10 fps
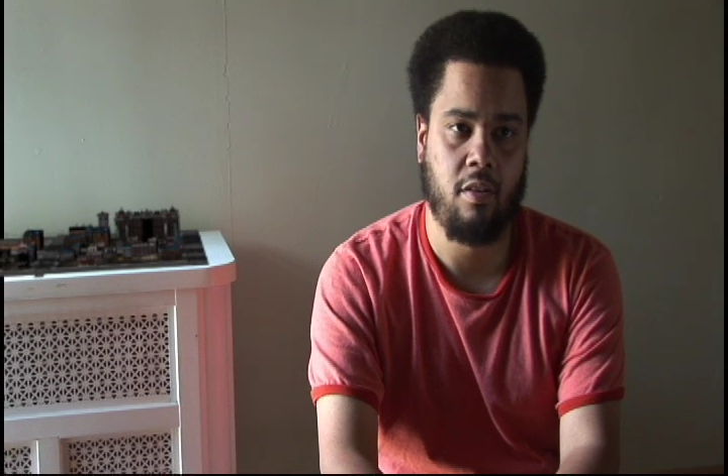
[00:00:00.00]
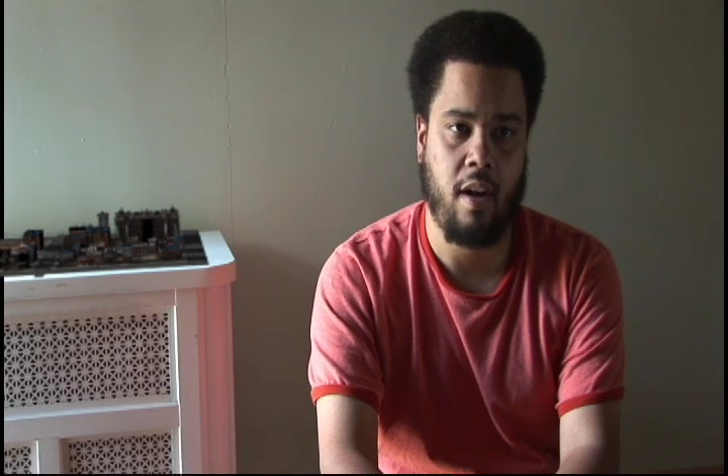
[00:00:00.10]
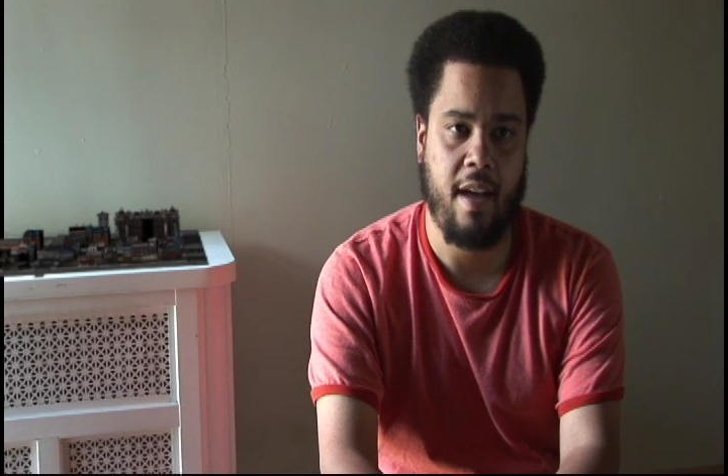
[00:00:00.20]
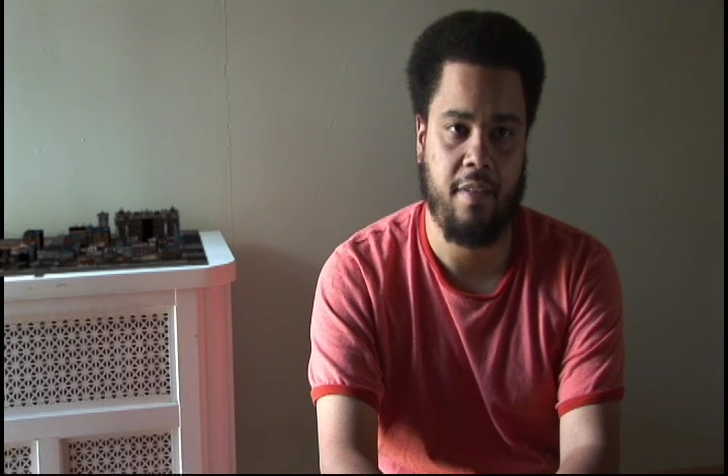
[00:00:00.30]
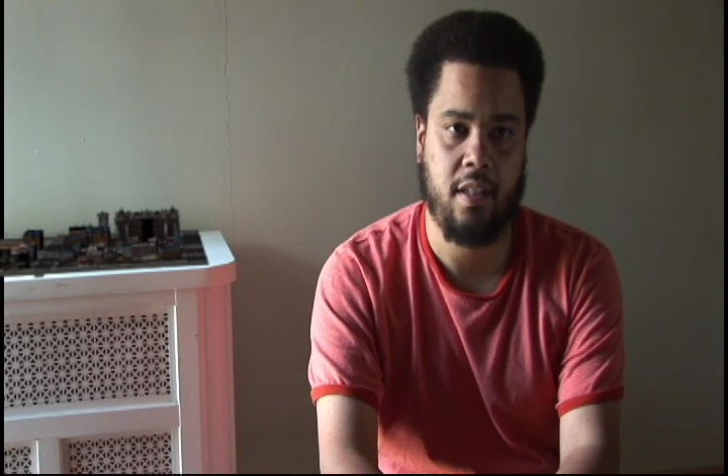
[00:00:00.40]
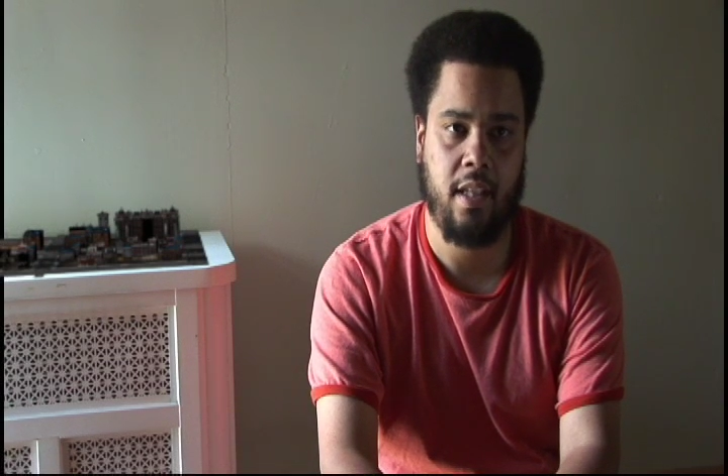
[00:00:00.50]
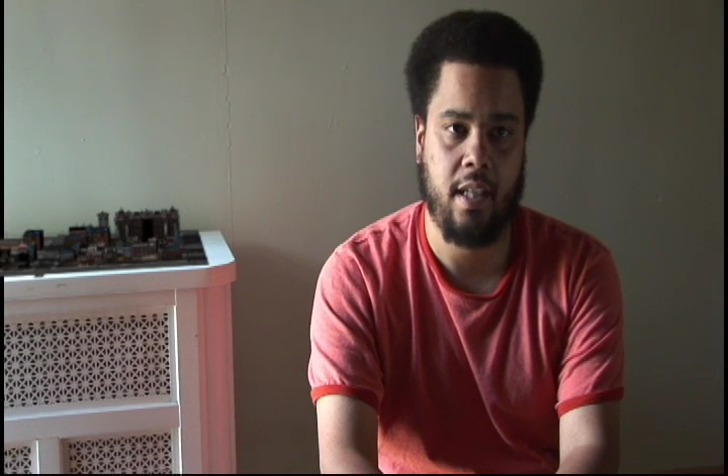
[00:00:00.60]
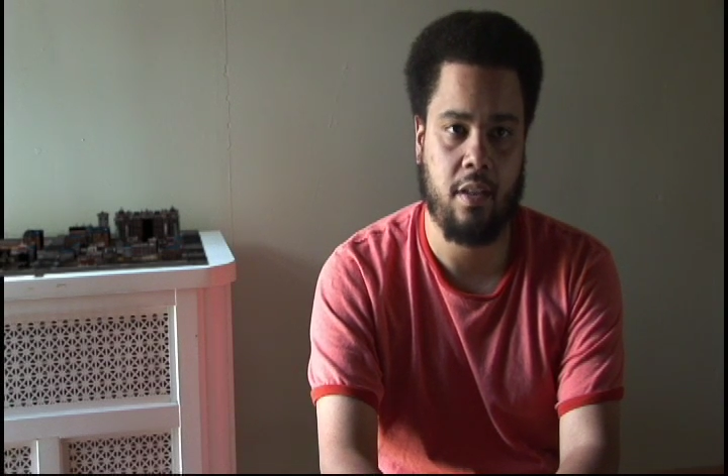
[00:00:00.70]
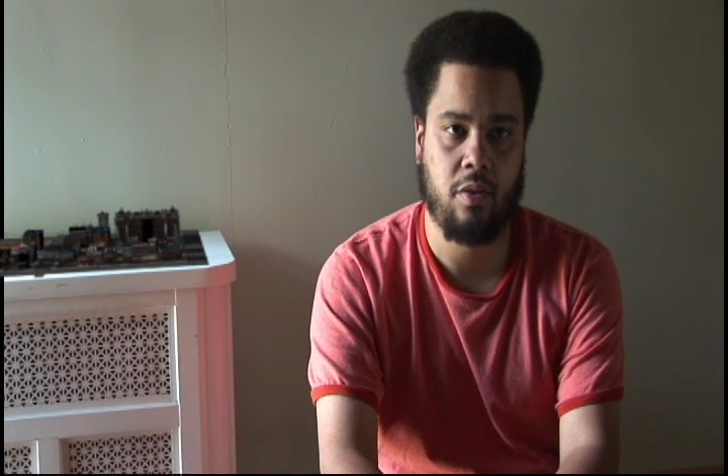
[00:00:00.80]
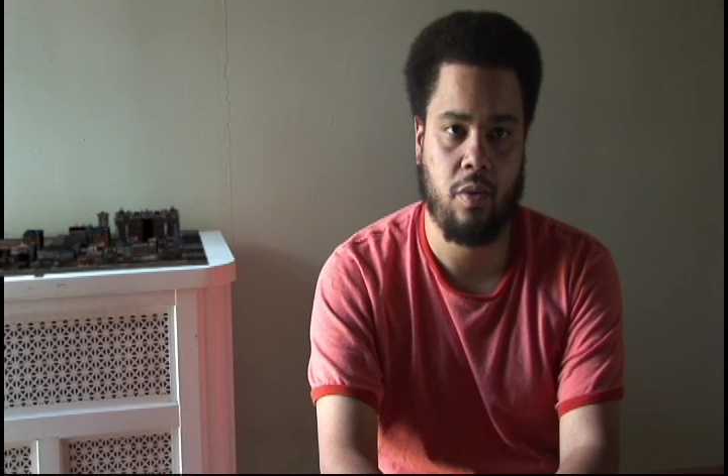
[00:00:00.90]

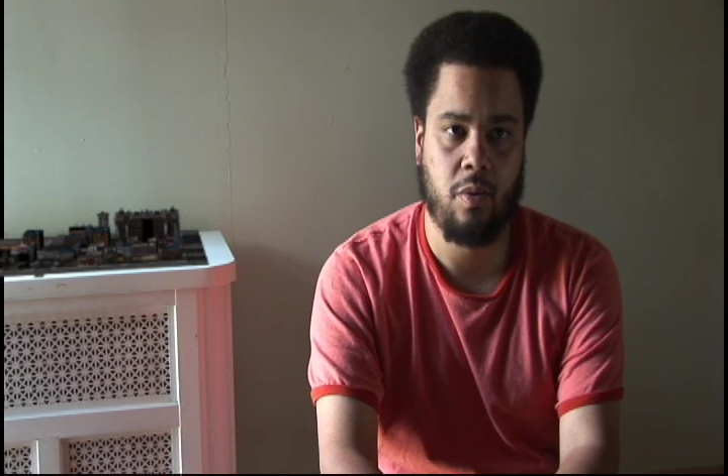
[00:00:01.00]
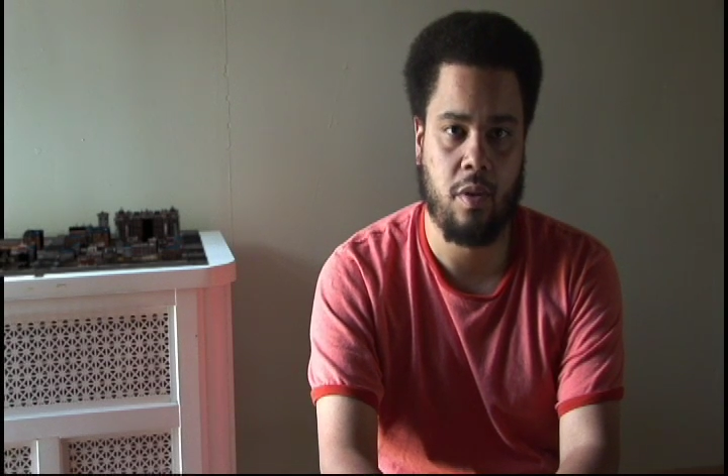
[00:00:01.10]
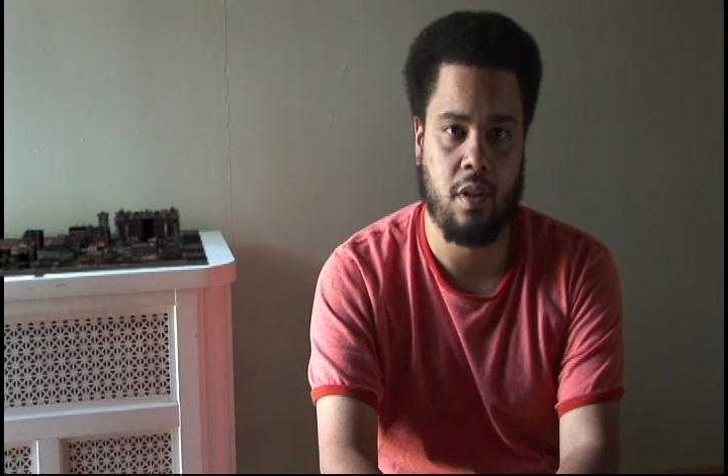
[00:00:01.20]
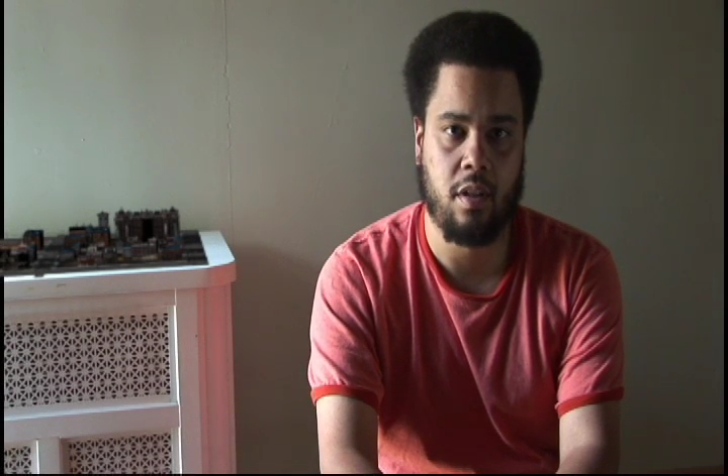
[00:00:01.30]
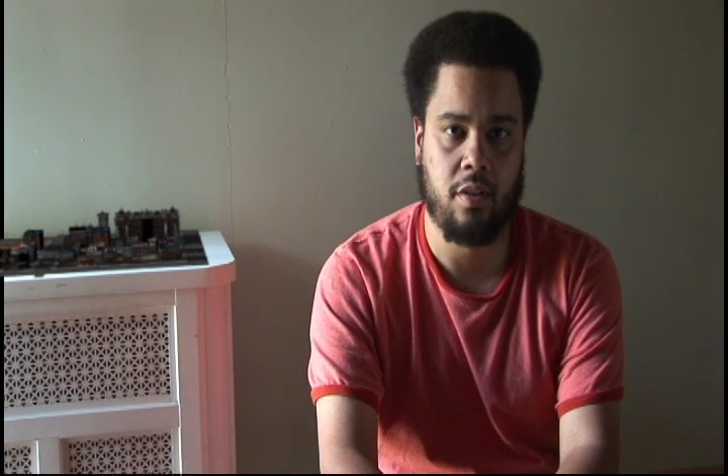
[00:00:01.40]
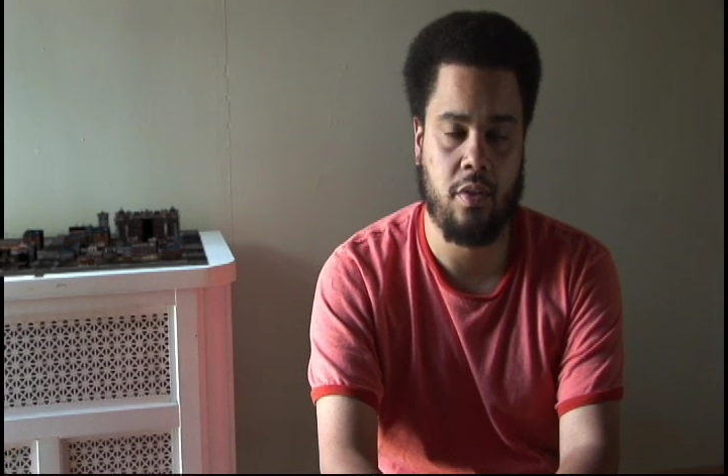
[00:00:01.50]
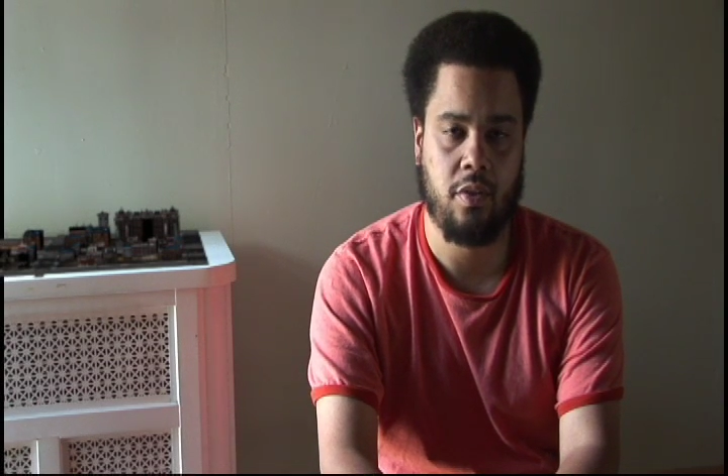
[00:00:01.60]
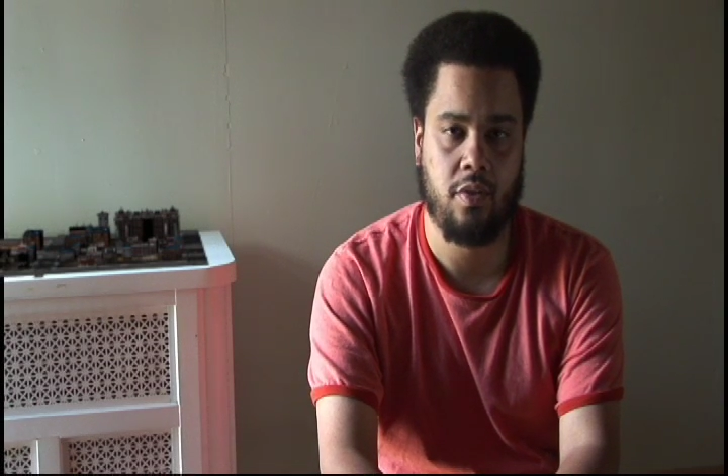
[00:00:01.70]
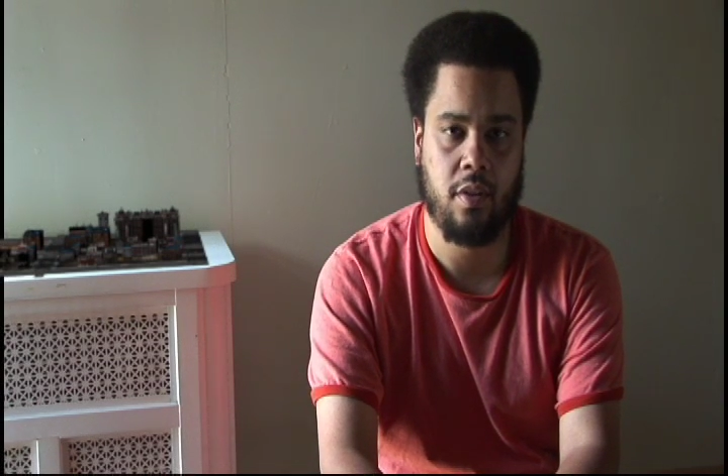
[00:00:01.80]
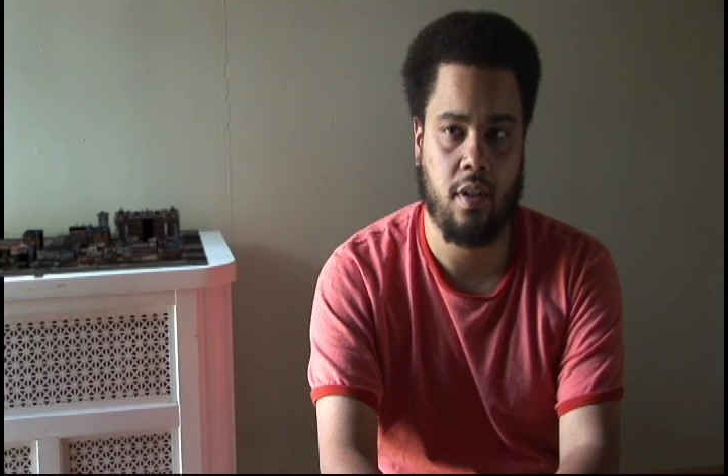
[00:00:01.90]
gravitate
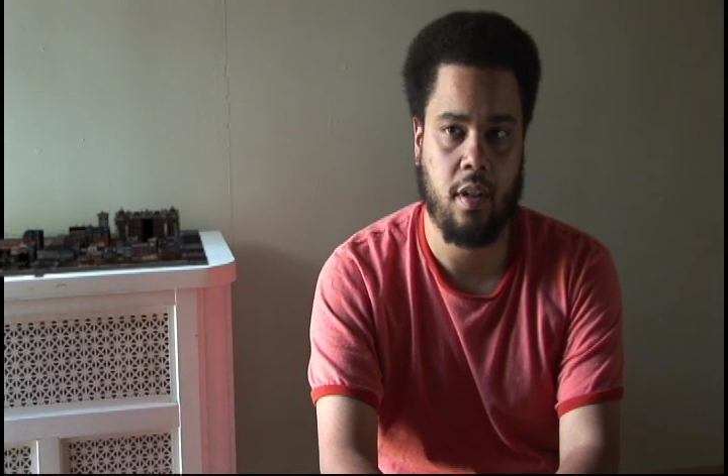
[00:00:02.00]
towards